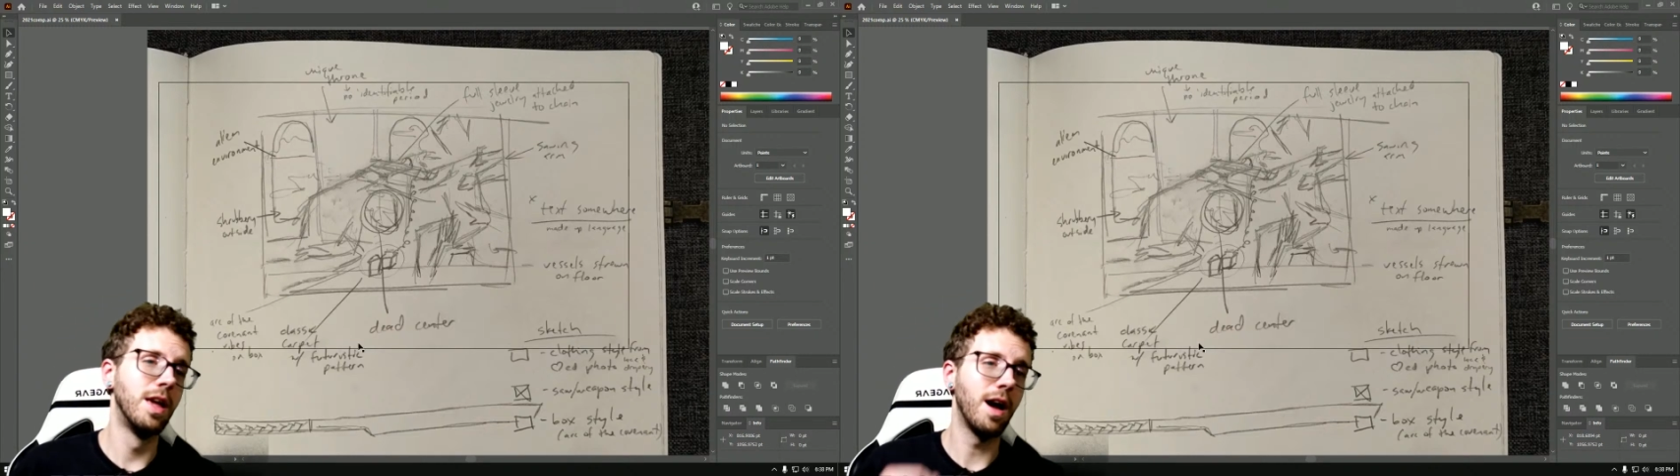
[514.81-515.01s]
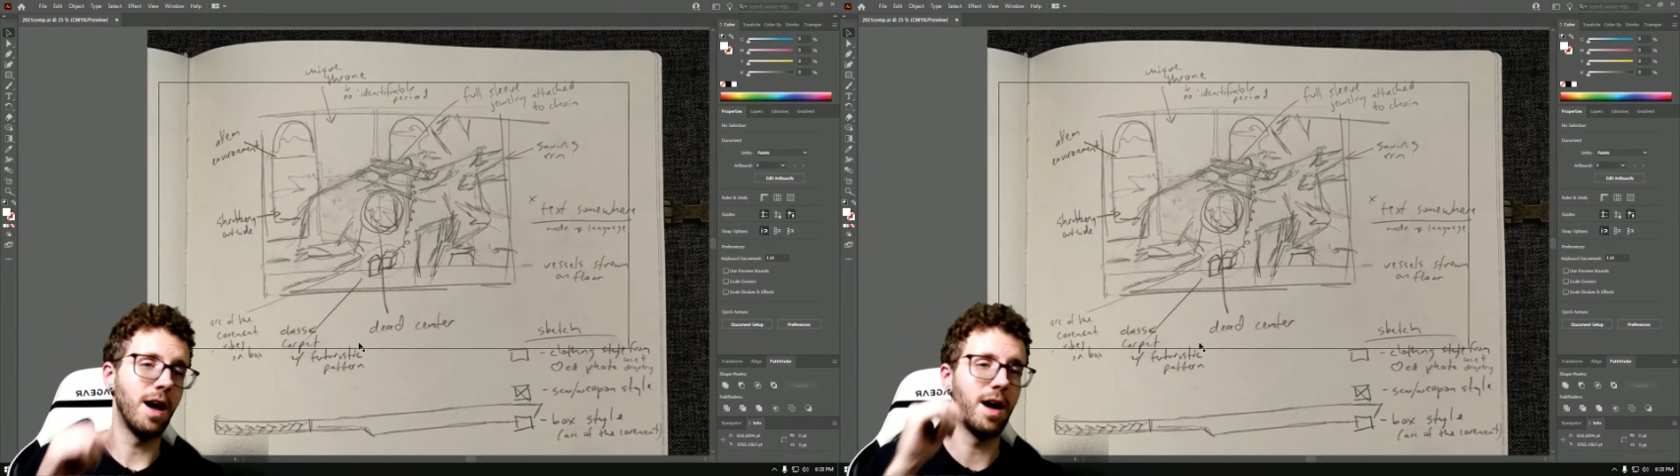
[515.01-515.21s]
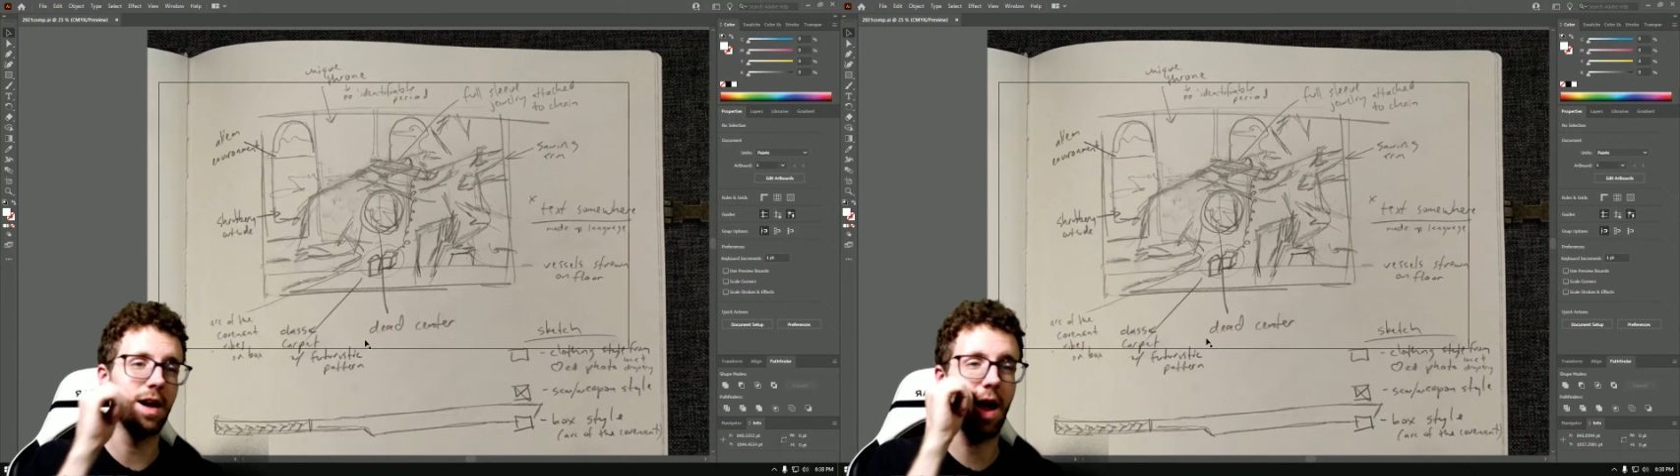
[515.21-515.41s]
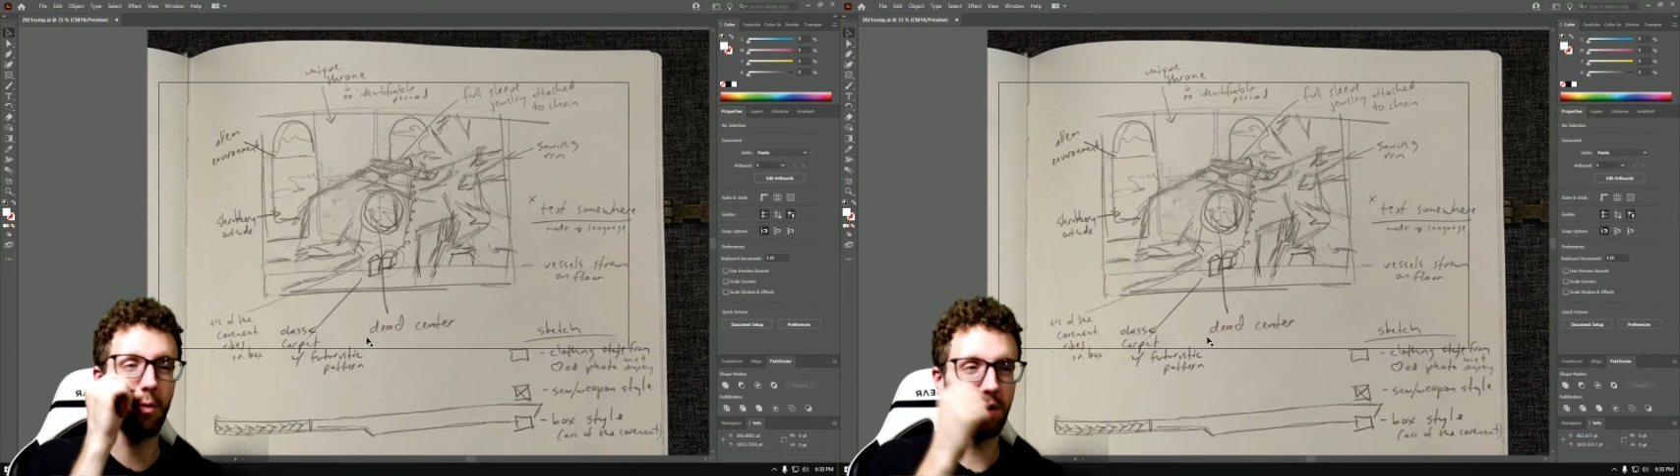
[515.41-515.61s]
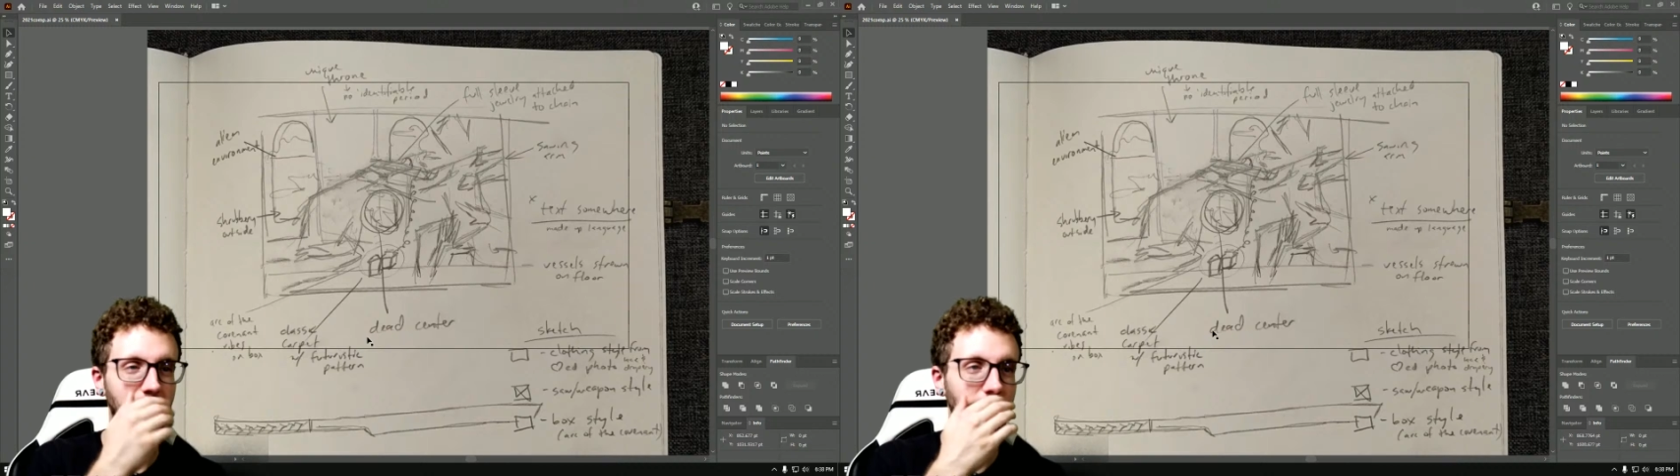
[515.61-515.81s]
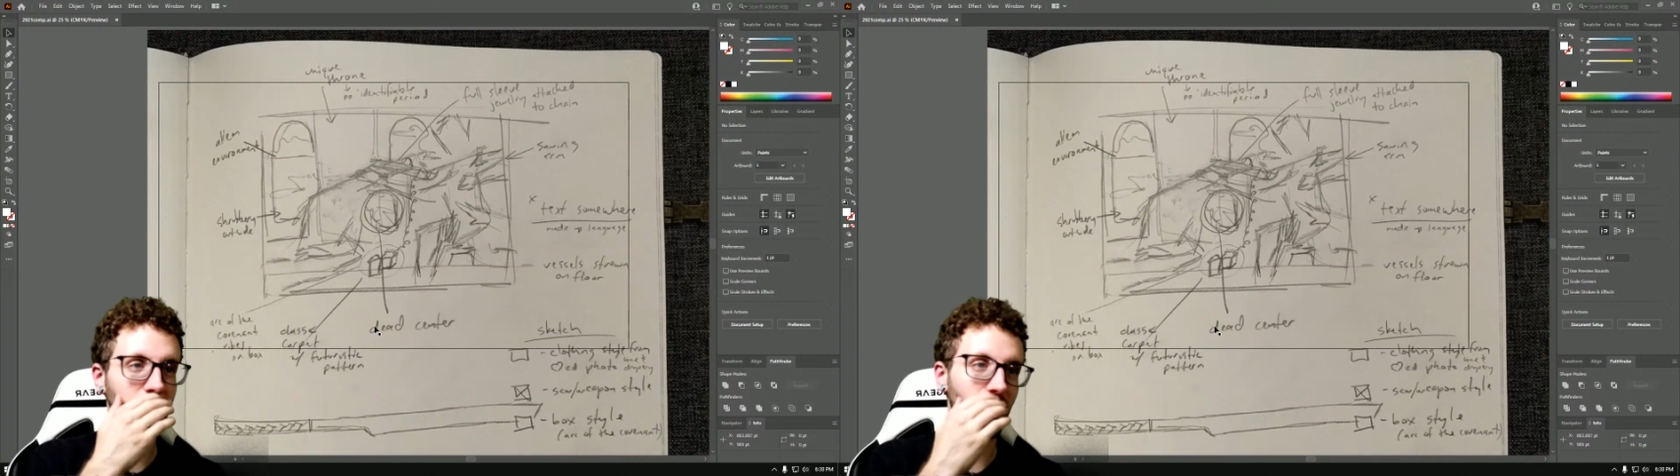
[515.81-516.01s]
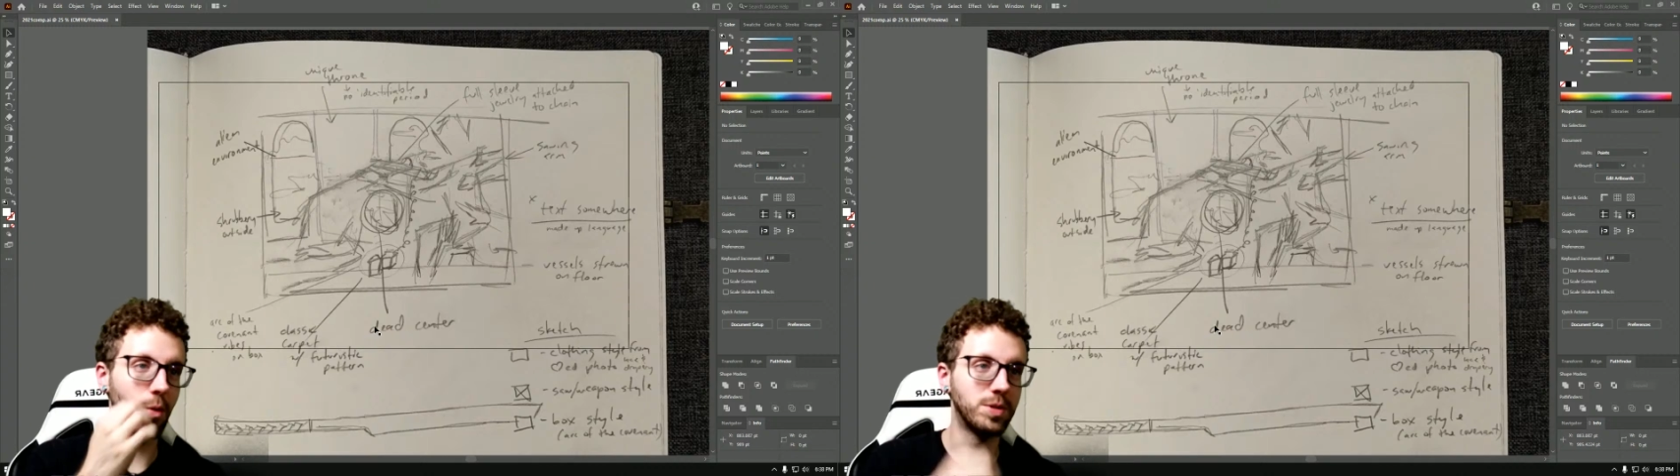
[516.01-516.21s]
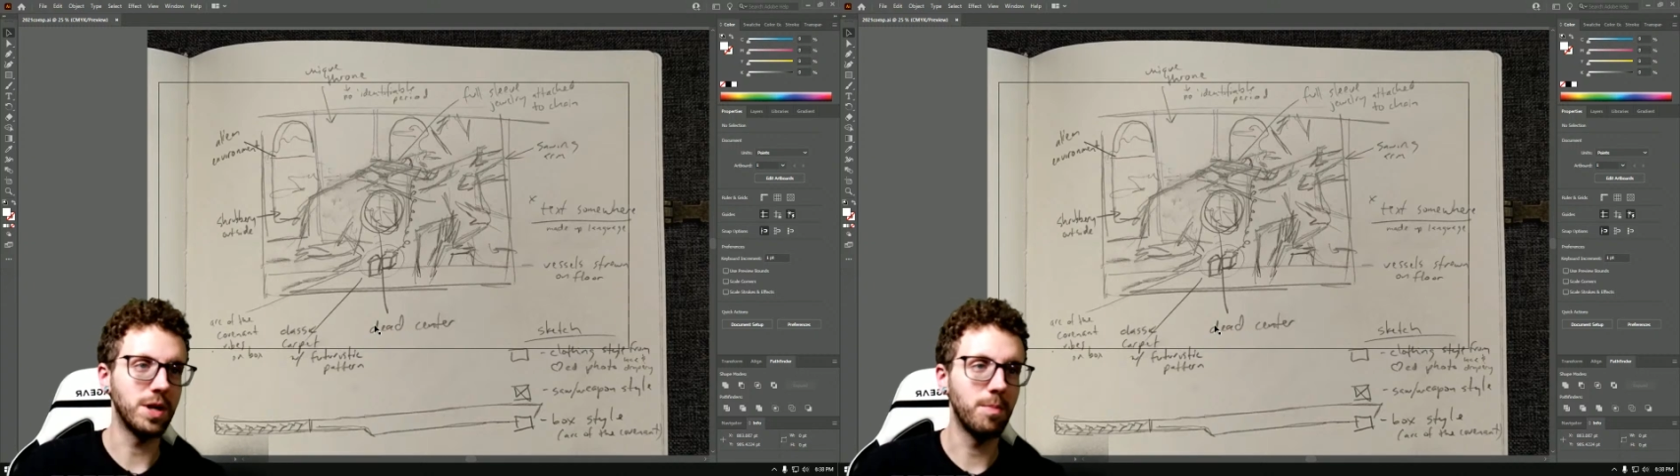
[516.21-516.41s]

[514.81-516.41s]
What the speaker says: I wouldn't get your hopes up.